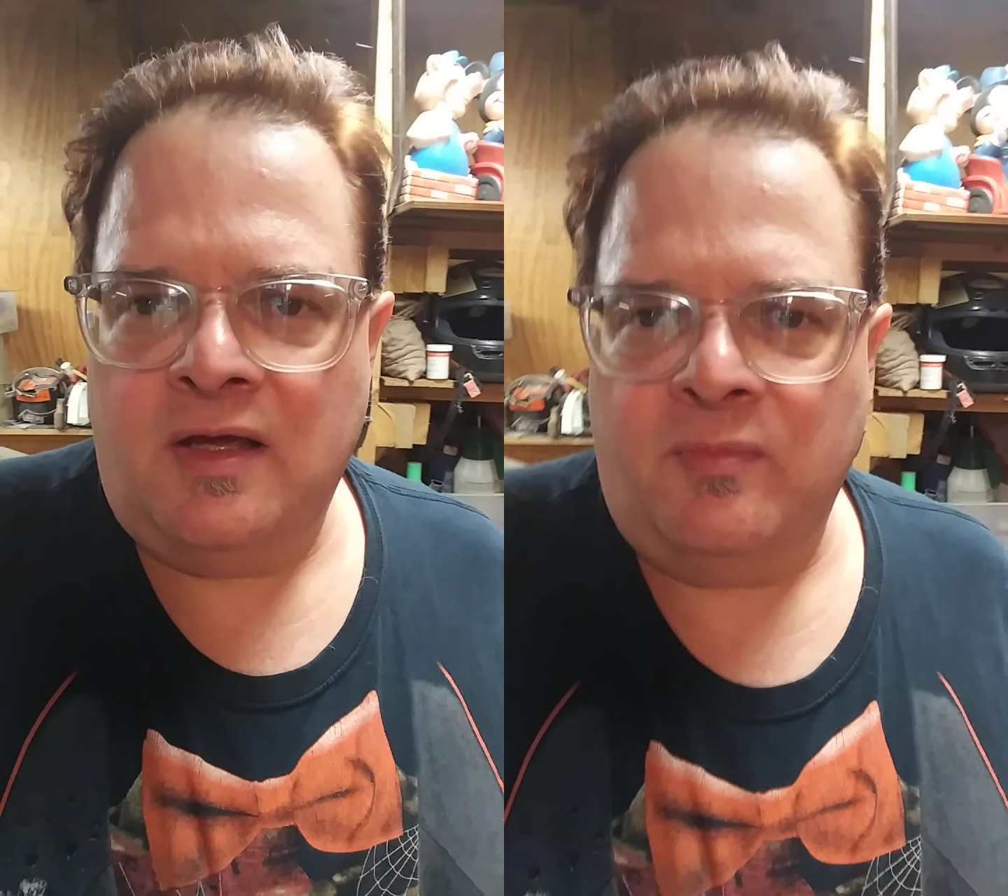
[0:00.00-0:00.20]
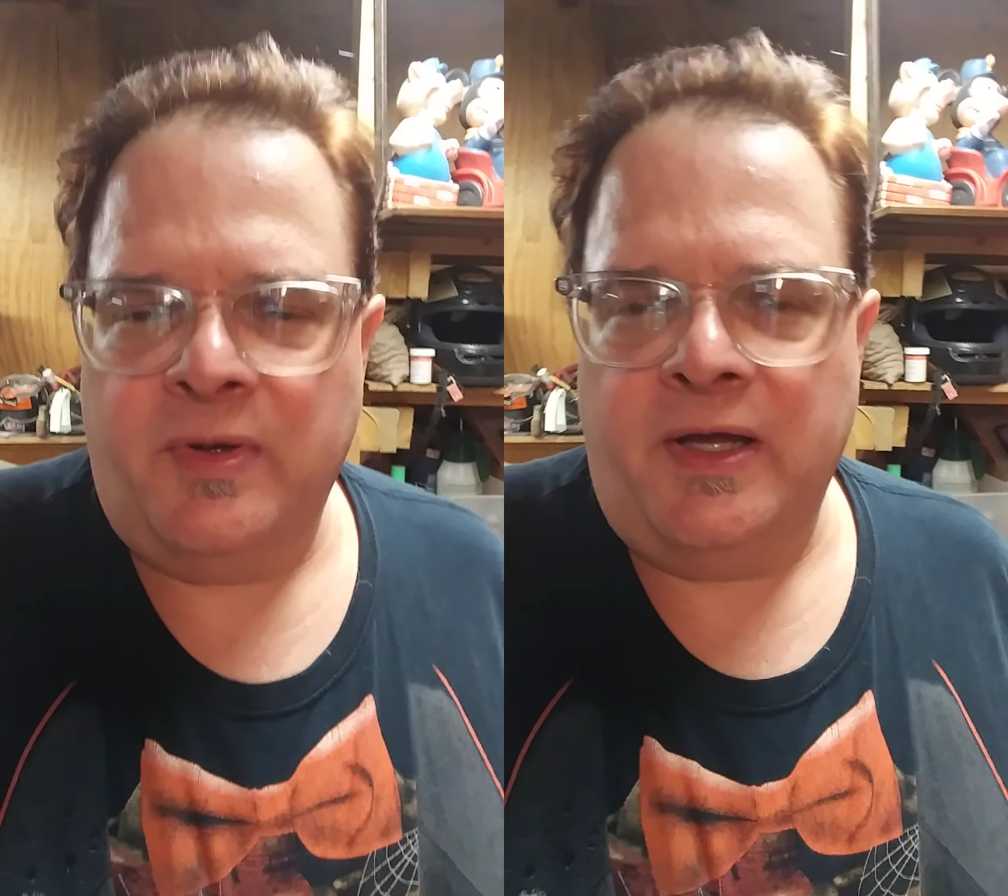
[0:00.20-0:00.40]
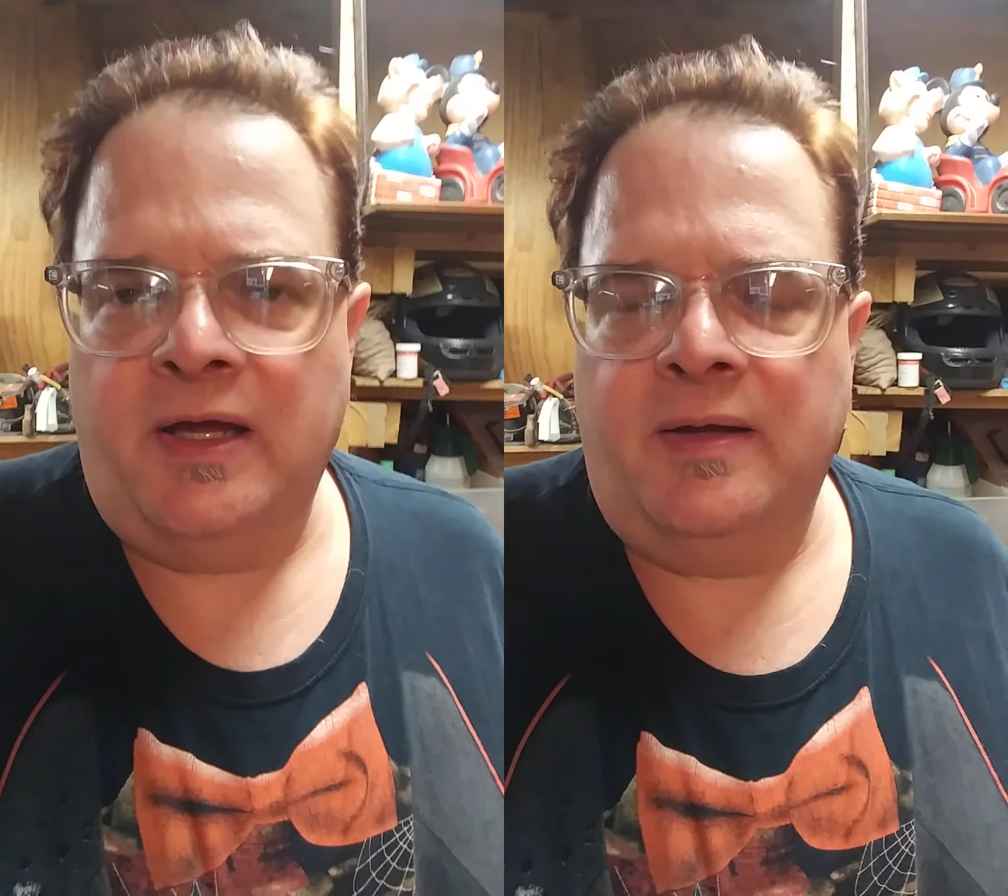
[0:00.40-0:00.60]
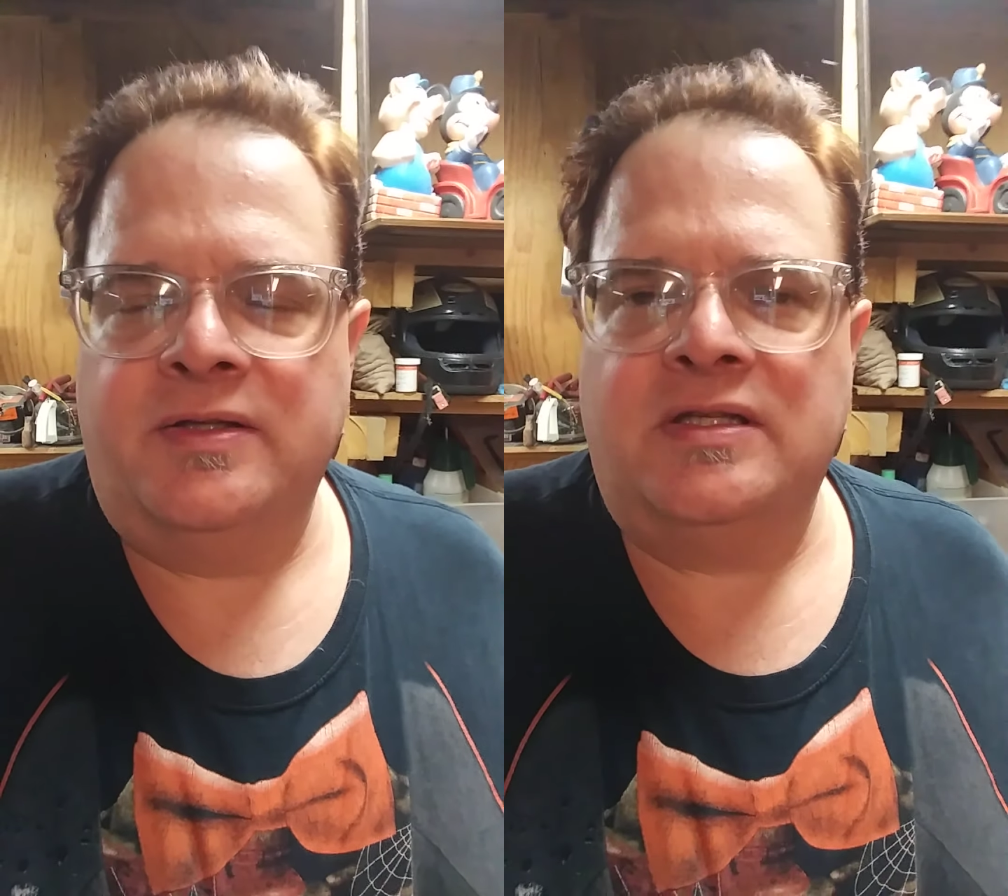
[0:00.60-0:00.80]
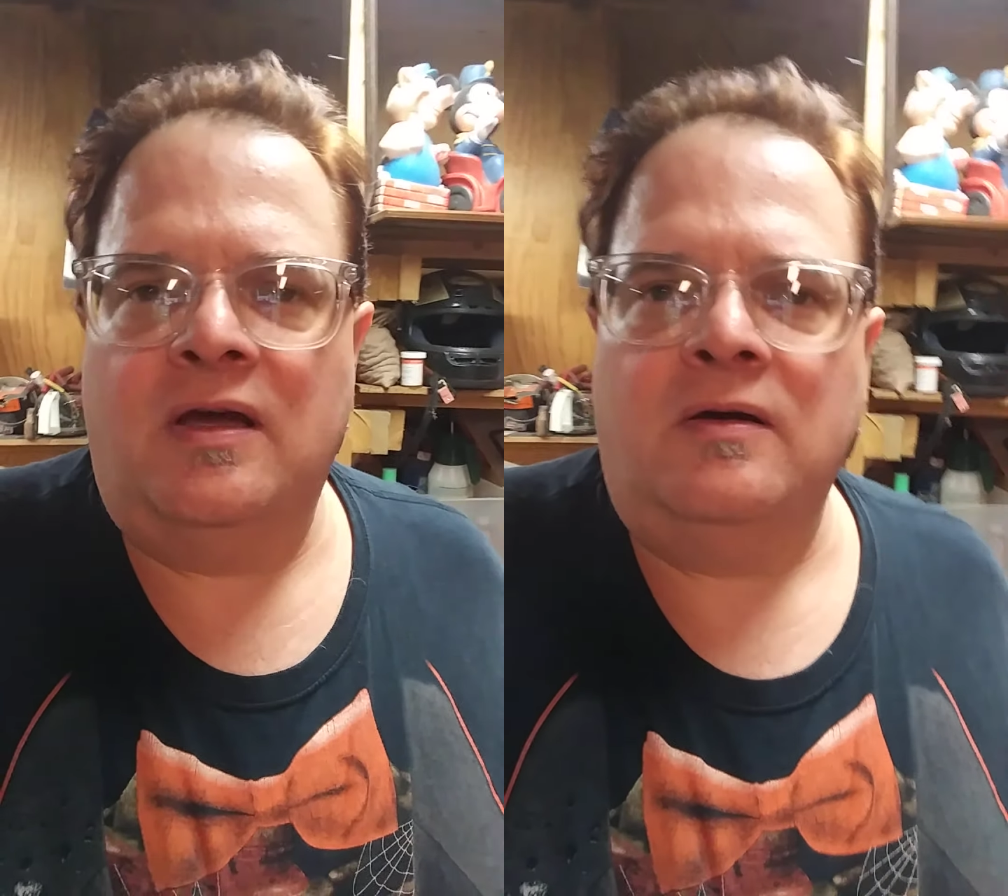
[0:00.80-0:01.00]
But
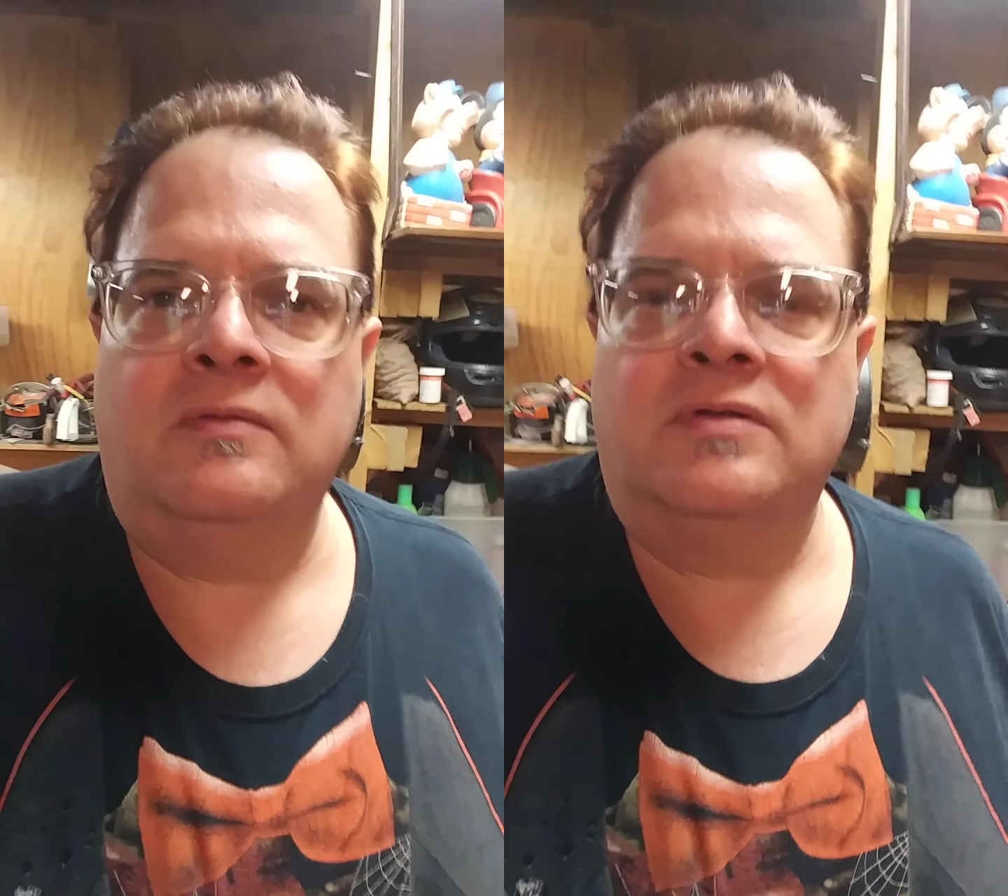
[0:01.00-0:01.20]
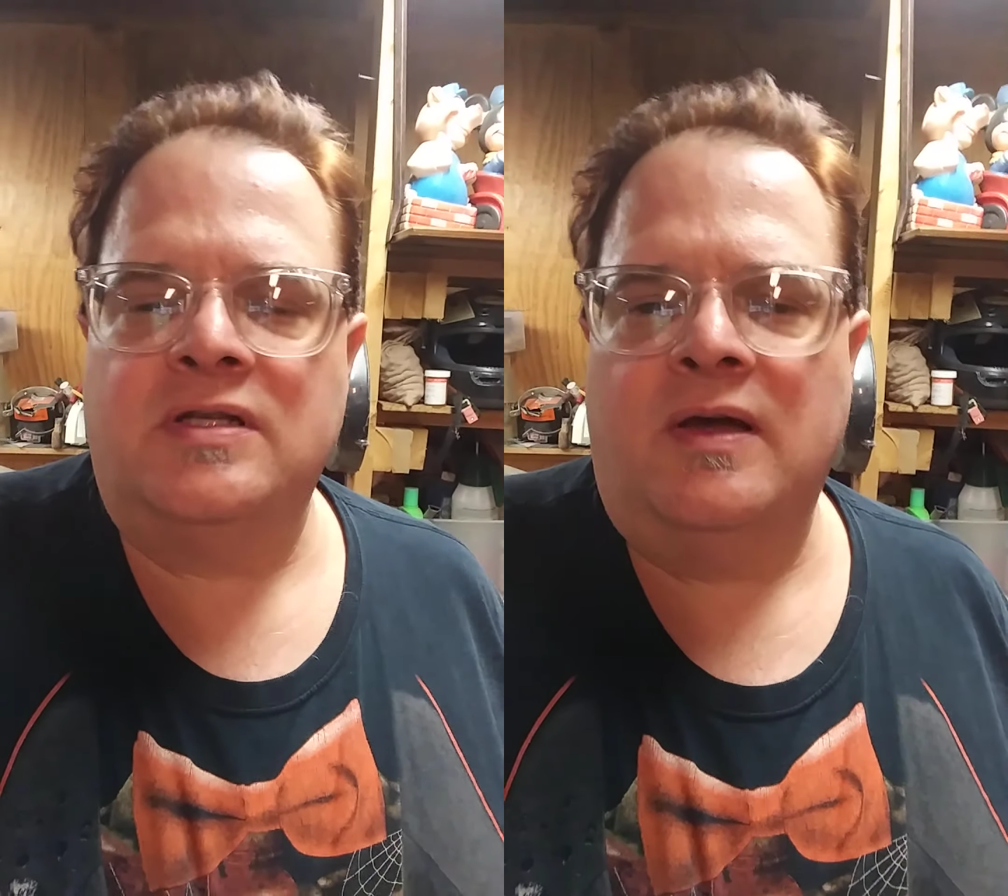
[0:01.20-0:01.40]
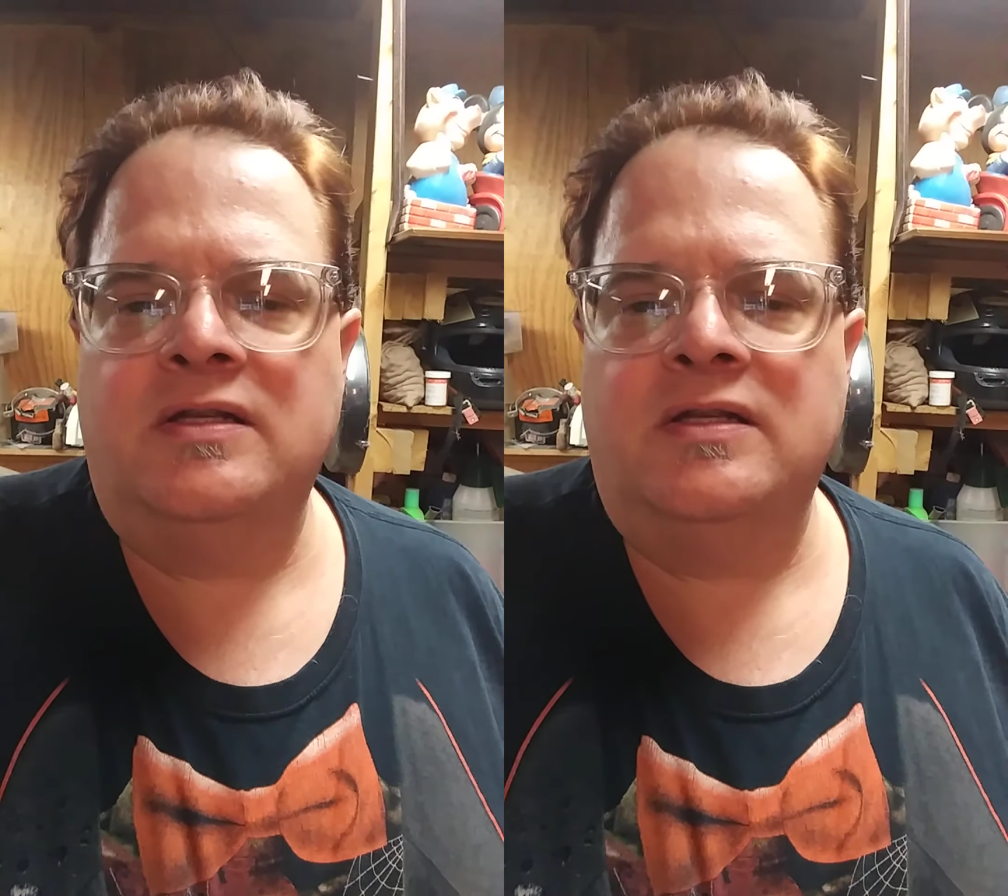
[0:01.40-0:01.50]
so I